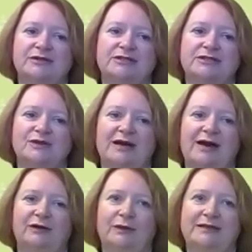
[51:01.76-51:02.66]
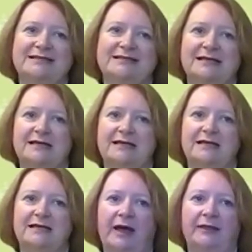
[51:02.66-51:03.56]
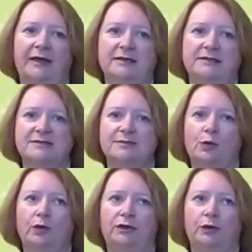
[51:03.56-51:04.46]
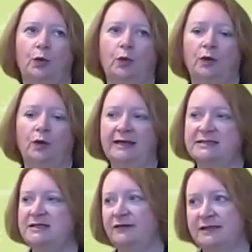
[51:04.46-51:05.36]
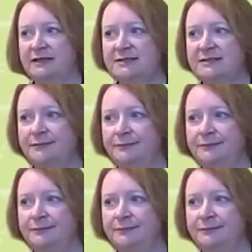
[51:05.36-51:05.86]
to sort of have a look and see how they can support your activities.